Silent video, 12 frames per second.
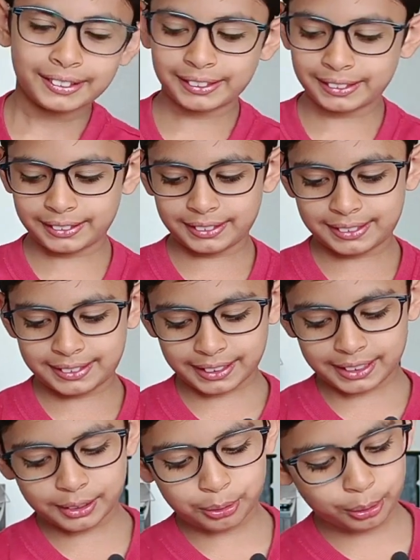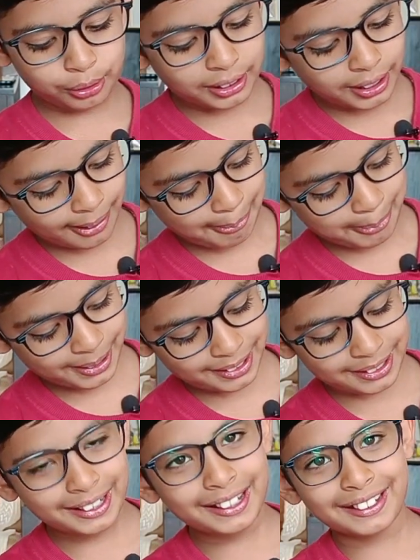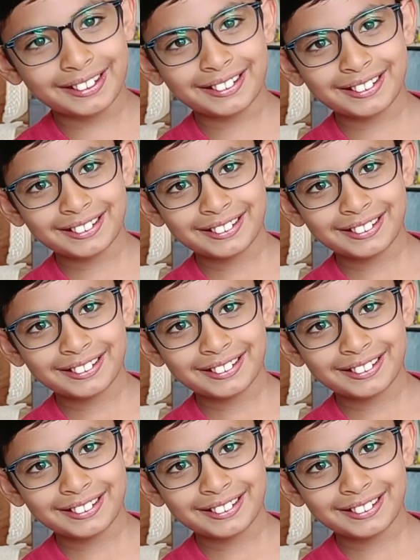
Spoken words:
and the second hole I have made here.